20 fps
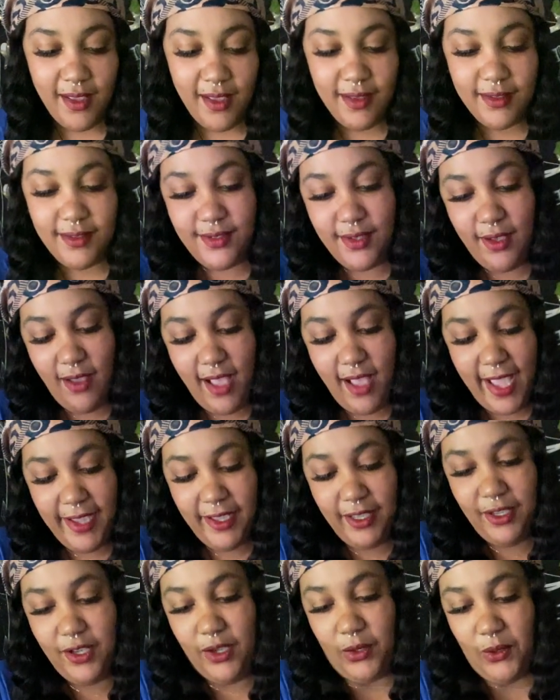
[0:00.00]
So I
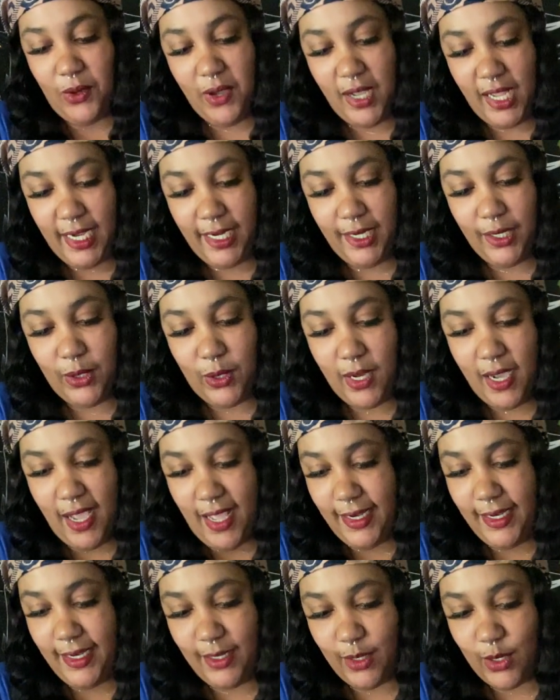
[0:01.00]
could go on and
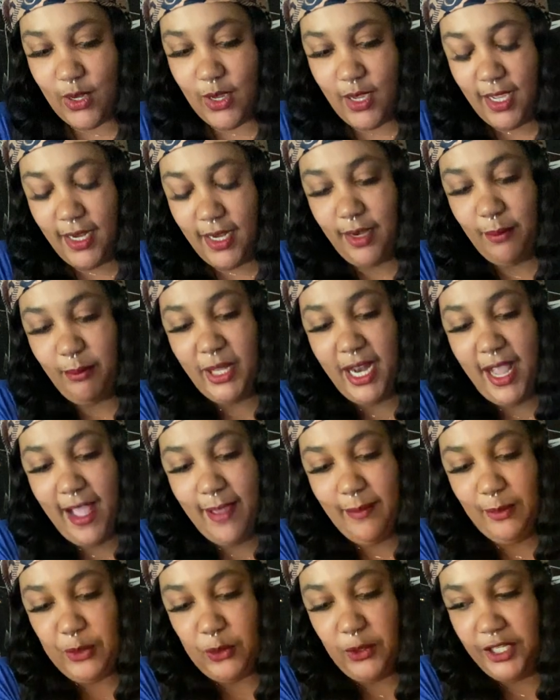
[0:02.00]
on and on, but
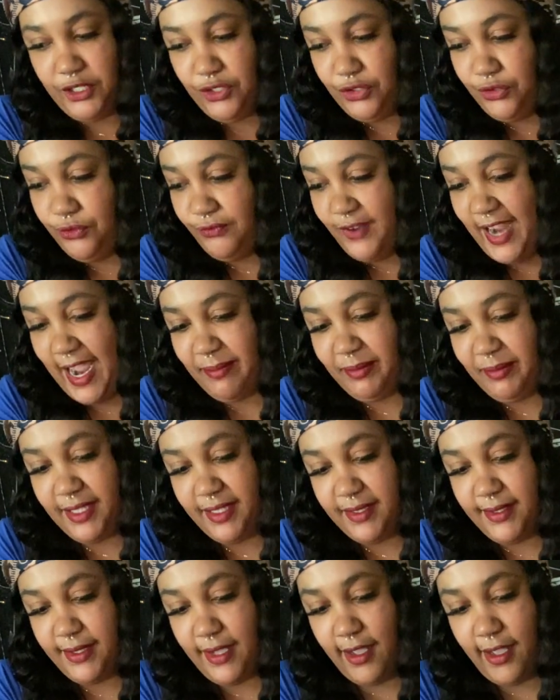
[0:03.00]
I'm going to wrap
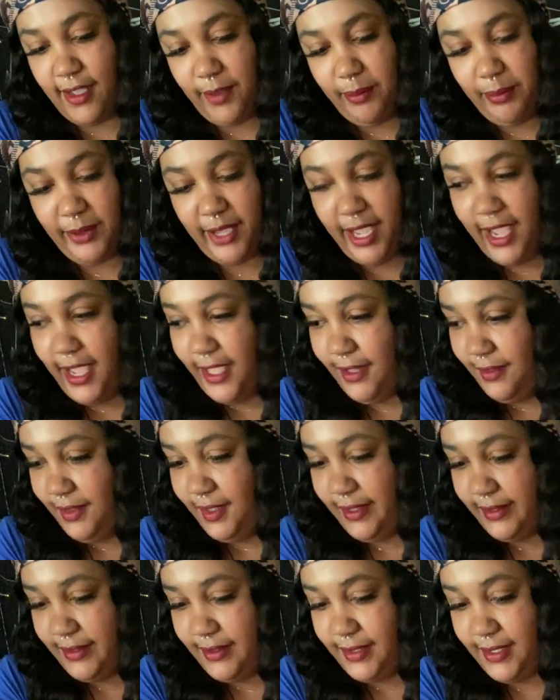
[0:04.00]
this up, and
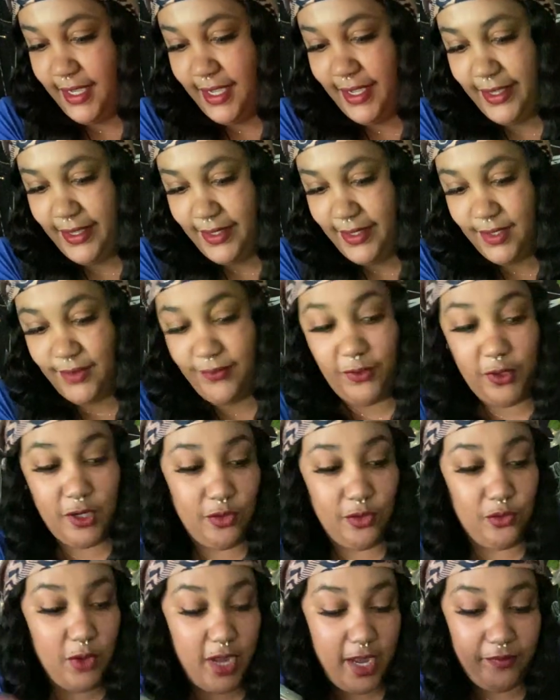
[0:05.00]
this is for
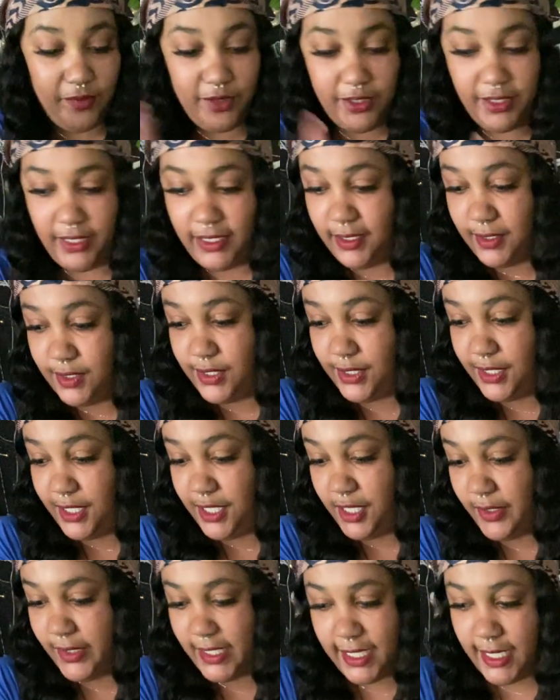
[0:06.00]
whoever needed to
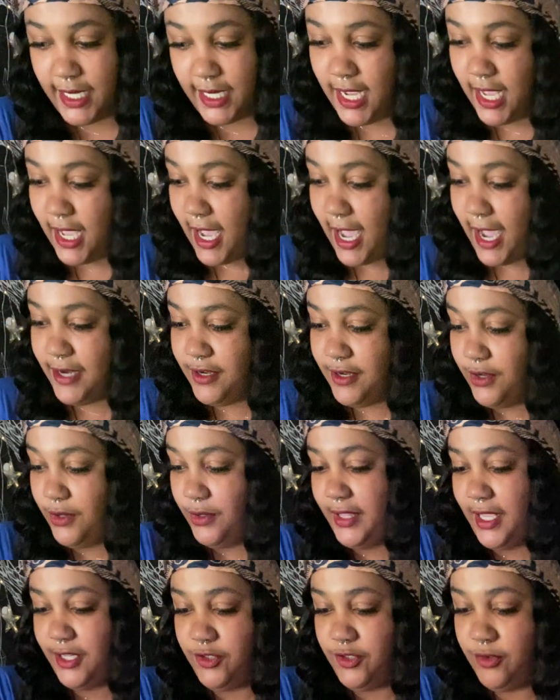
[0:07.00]
hear it. I know
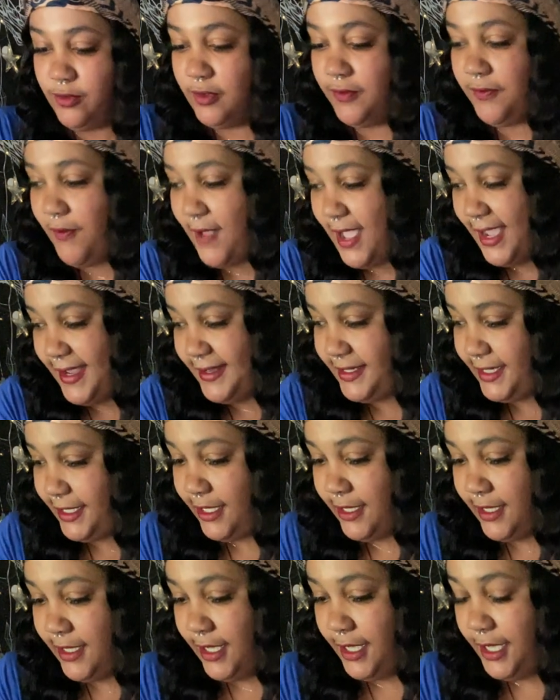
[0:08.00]
that you will find it,
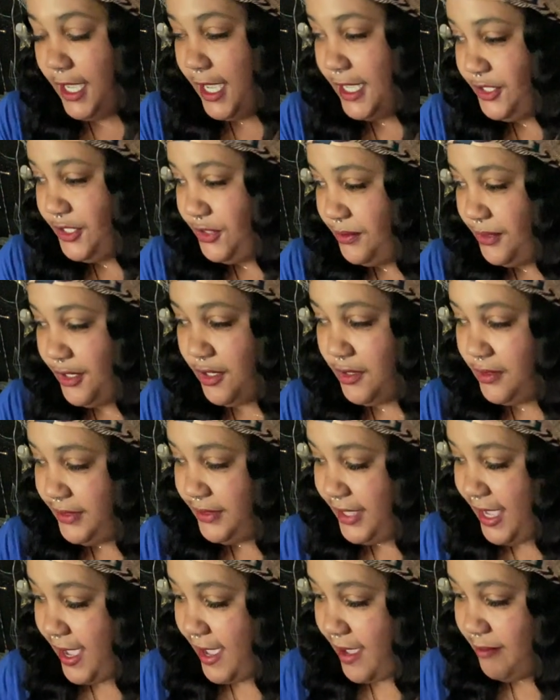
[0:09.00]
and you know
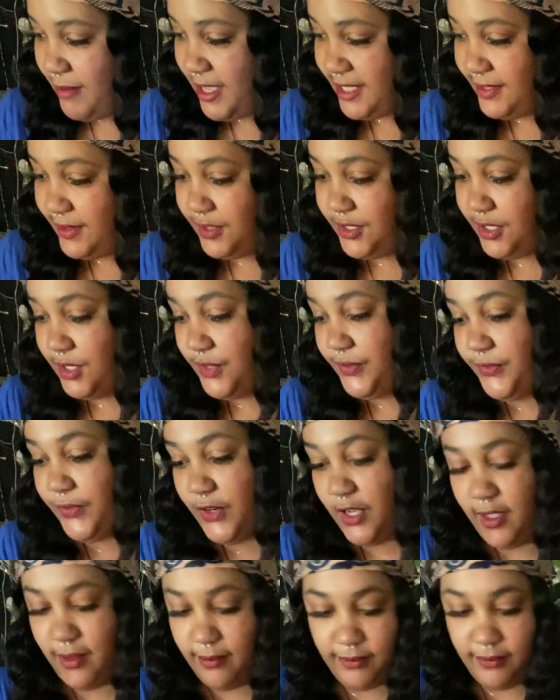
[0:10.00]
that messages
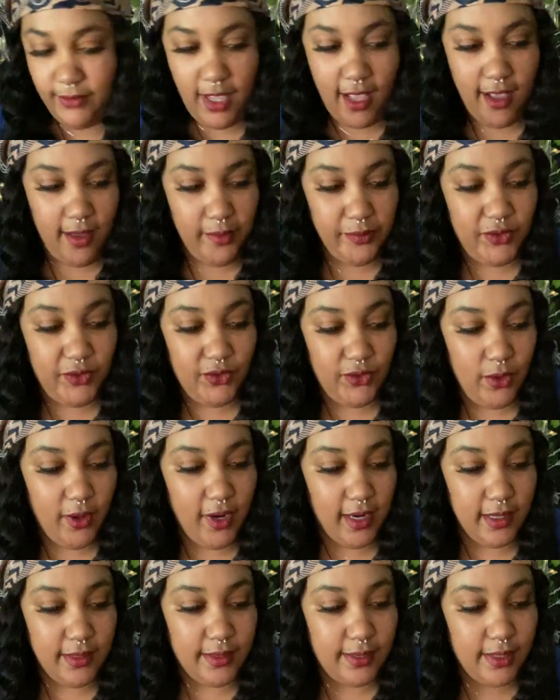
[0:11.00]
from
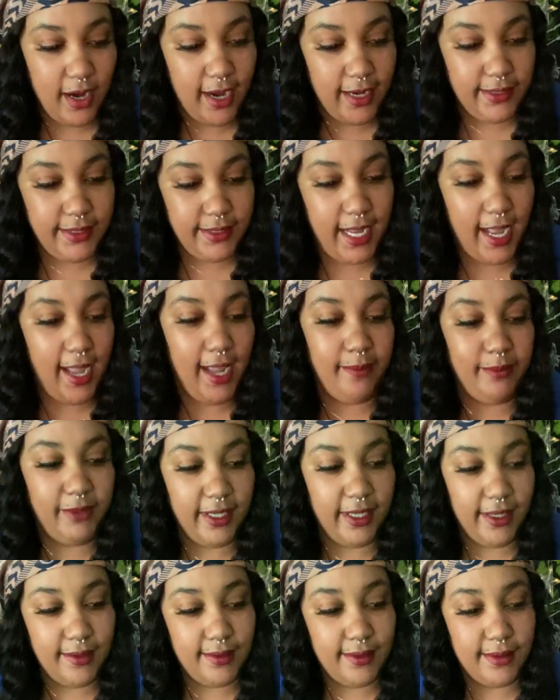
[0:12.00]
Source are
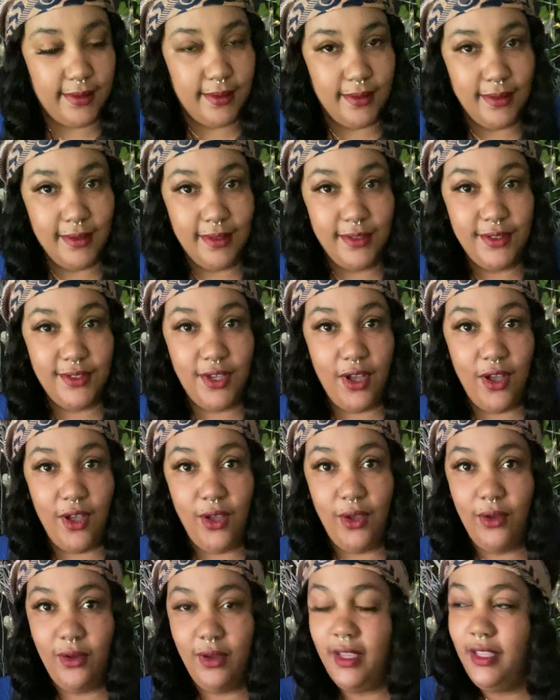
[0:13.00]
timeless.
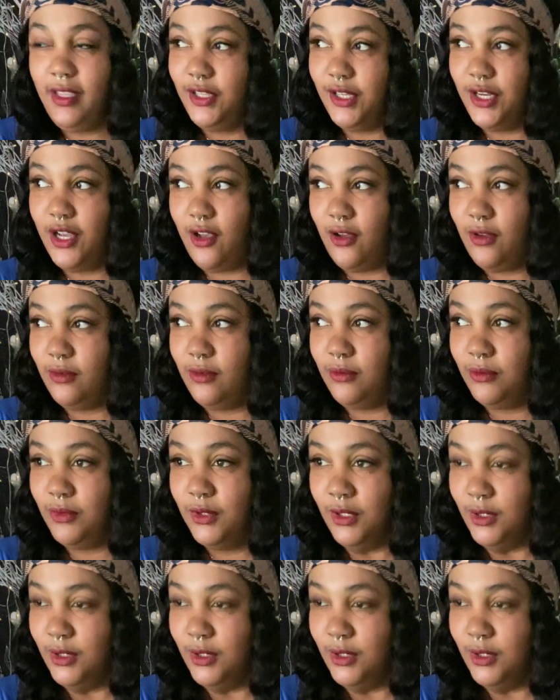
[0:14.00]
So, you know,